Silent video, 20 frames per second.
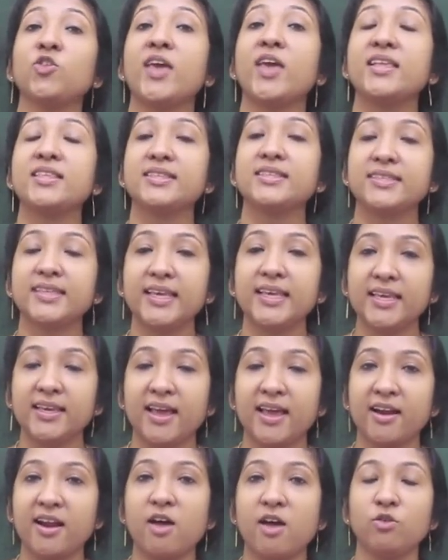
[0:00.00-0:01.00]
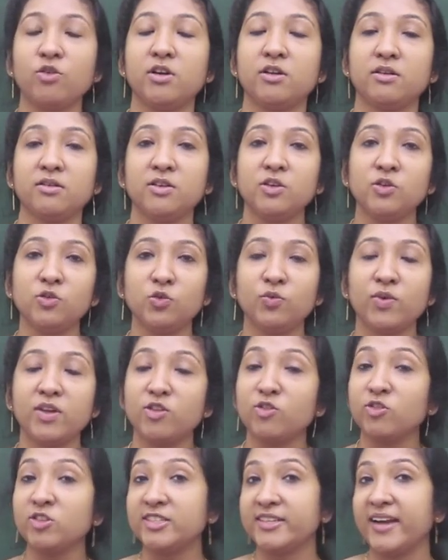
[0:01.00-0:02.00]
you can see around you
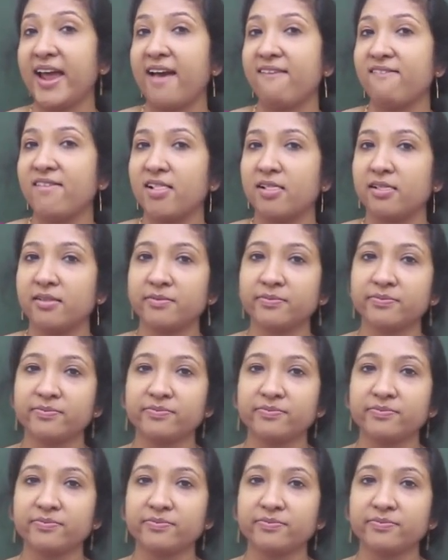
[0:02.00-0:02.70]
when you travel?